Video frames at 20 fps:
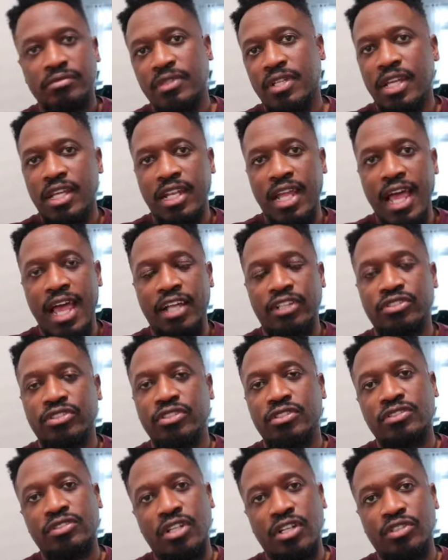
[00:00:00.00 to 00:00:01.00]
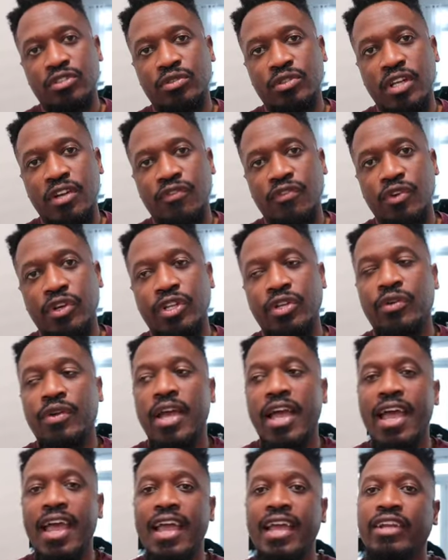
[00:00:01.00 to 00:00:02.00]
it'll actually start doing that for
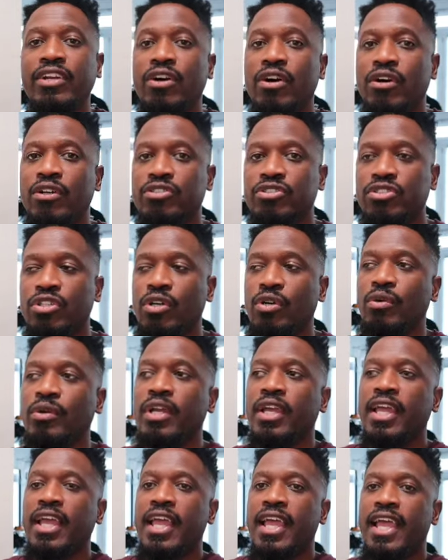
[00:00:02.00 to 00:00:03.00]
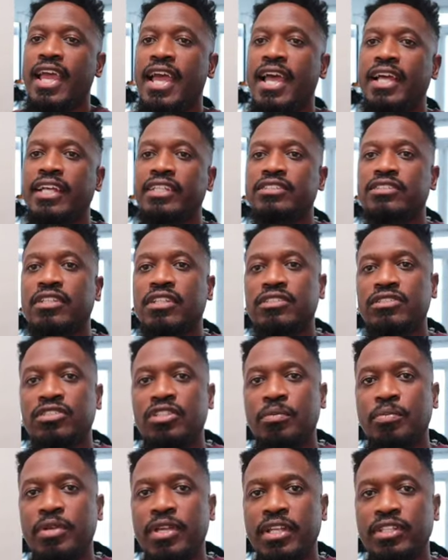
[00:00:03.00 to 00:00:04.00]
you. And also it has
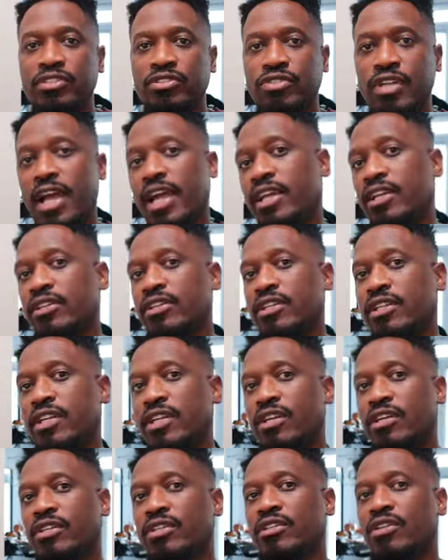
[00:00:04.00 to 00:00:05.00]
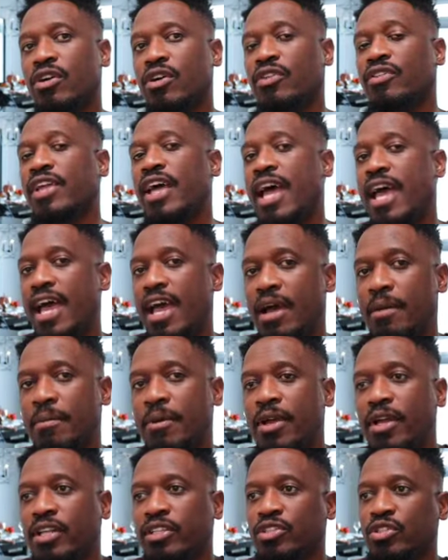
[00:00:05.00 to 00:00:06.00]
GPS tracking on here on the app
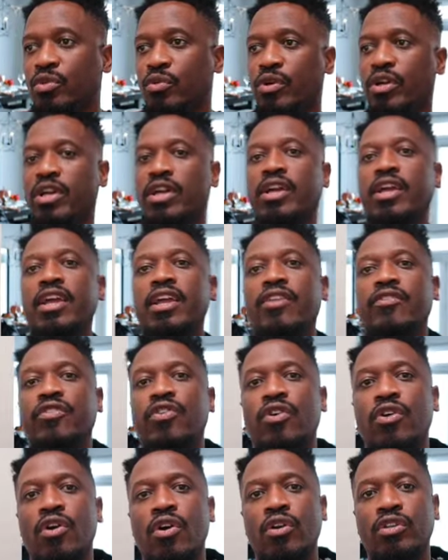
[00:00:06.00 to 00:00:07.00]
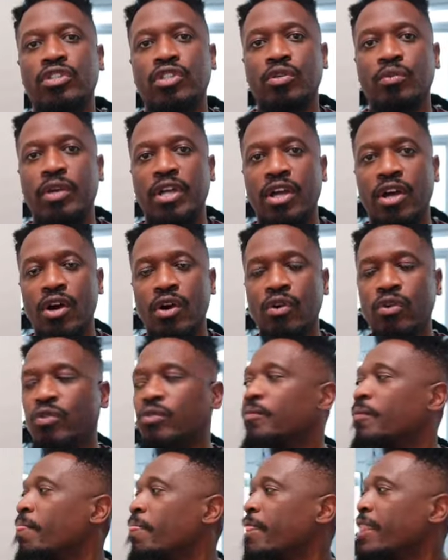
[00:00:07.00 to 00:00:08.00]
to where if you're on your way
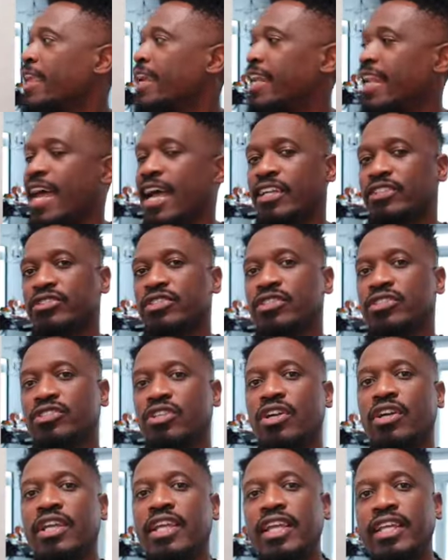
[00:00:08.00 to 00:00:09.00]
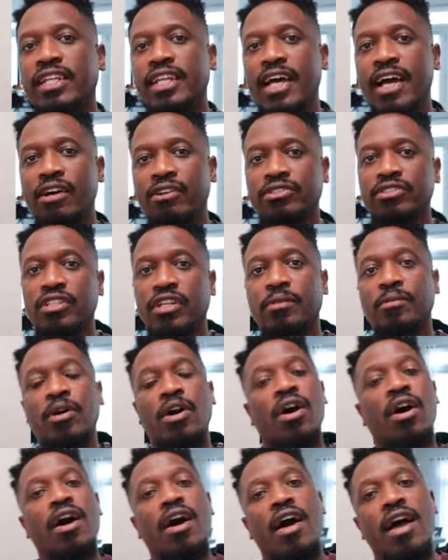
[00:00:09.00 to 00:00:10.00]
home, it'll actually start heating the house up.
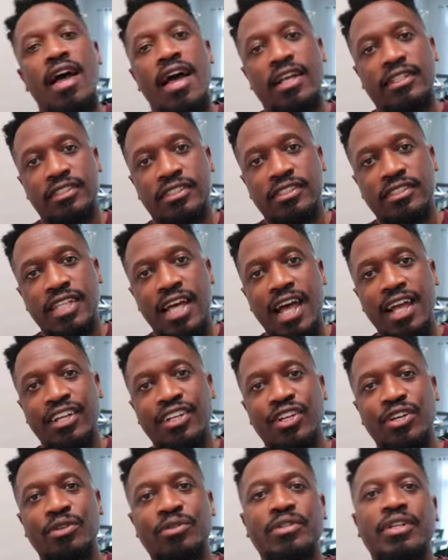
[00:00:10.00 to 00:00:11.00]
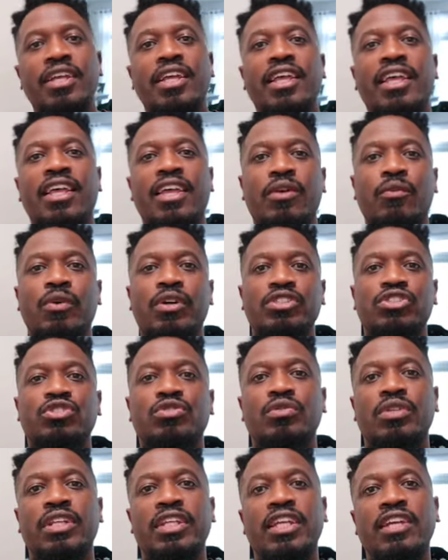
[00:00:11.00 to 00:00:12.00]
As a side note, once
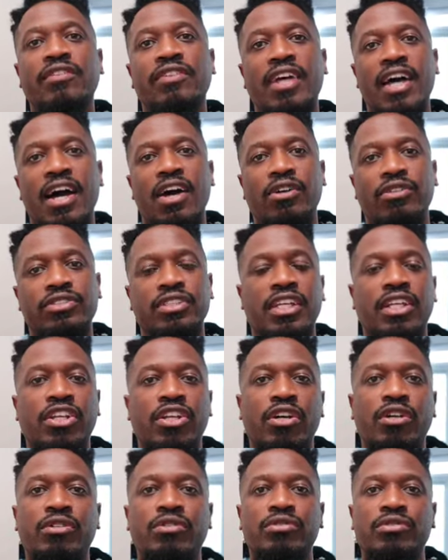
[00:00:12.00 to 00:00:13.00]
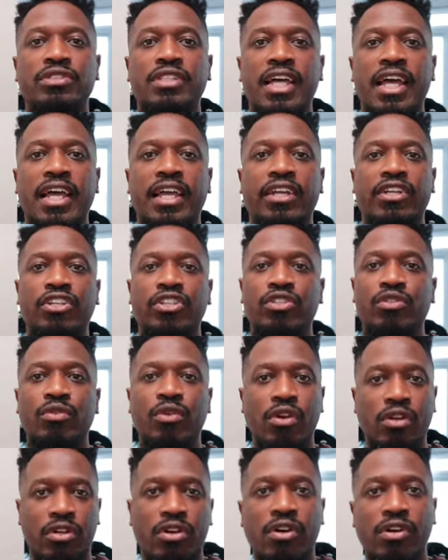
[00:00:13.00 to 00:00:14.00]
you leave the house, it knows that you
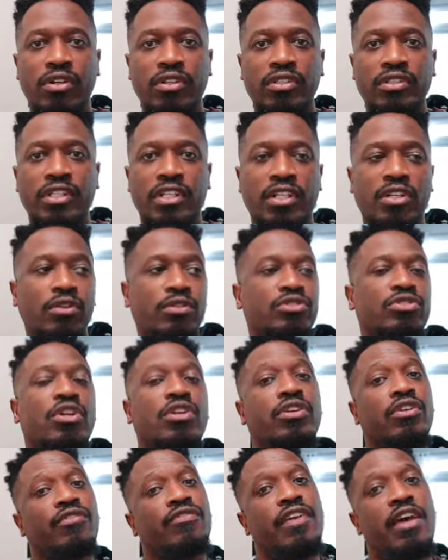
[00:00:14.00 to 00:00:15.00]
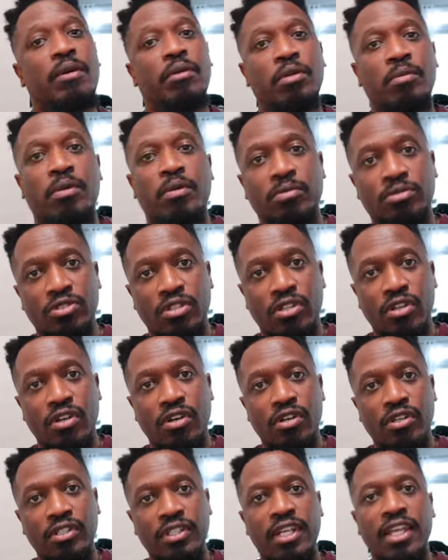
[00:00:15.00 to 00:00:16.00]
are gone, it knows all your family members are
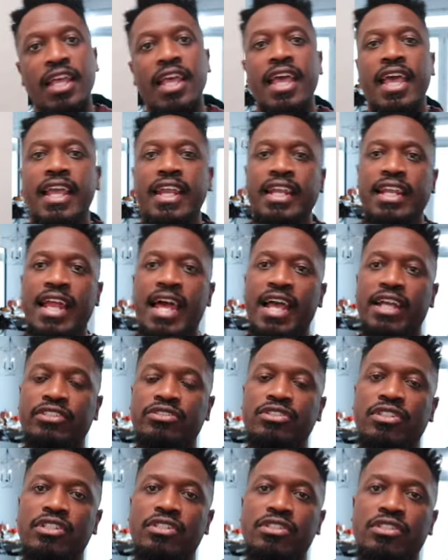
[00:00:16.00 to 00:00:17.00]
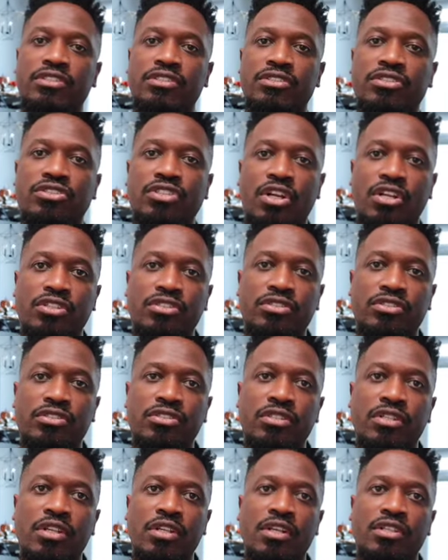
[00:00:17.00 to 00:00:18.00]
gone, and it actually
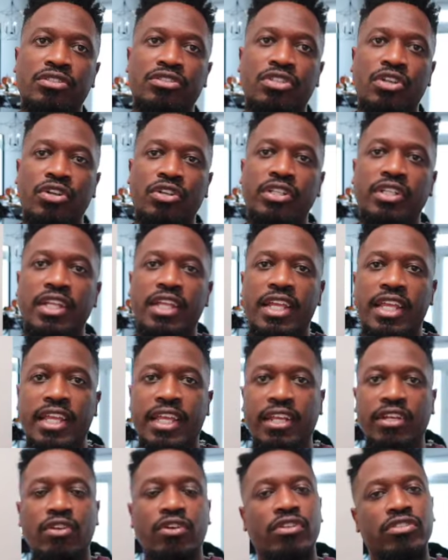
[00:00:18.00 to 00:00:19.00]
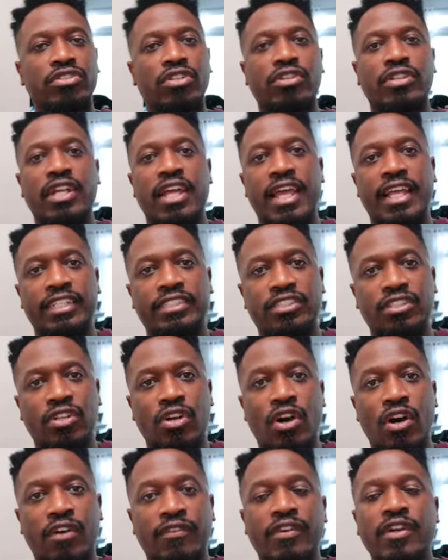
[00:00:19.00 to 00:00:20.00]
starts turning the heat or turn the AC
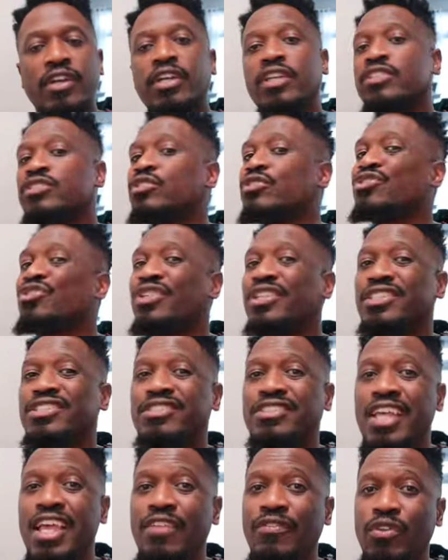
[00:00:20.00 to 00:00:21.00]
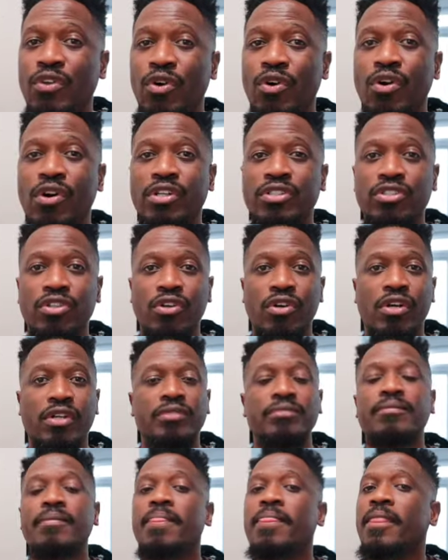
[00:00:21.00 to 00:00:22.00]
off. So it's gonna save you on
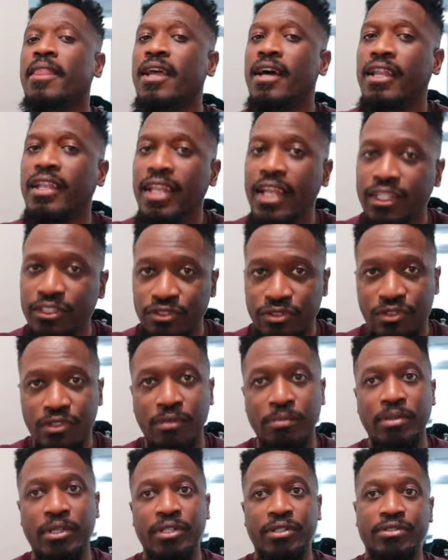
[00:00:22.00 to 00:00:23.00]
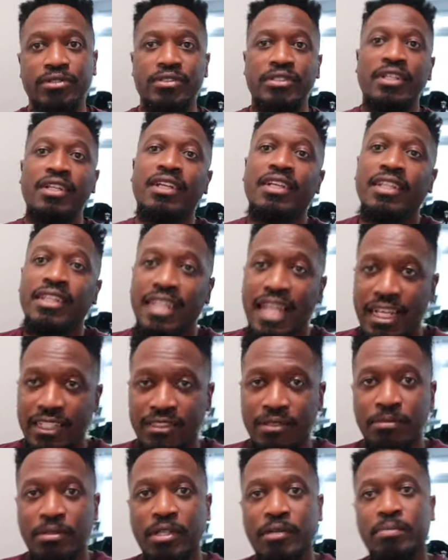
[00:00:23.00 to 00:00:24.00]
your electrical bills.
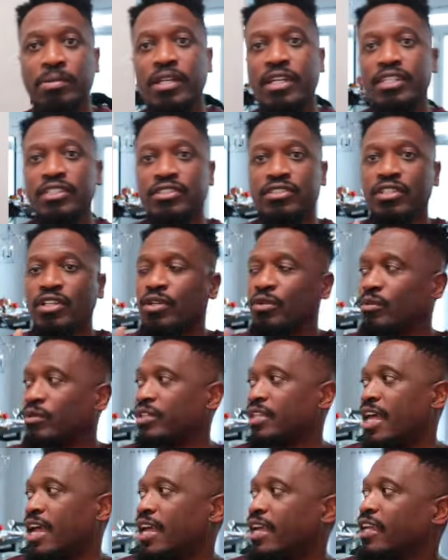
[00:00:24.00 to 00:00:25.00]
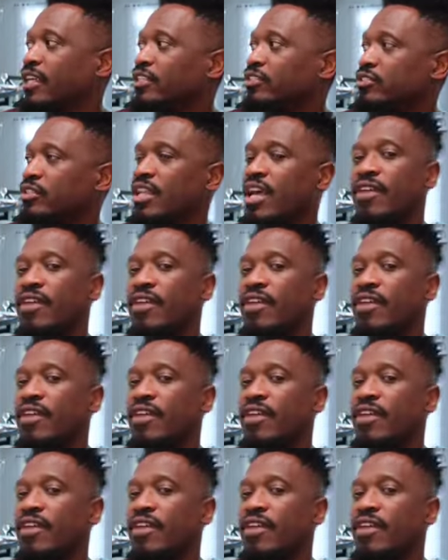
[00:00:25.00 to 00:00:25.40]
That's a big plus with that. So they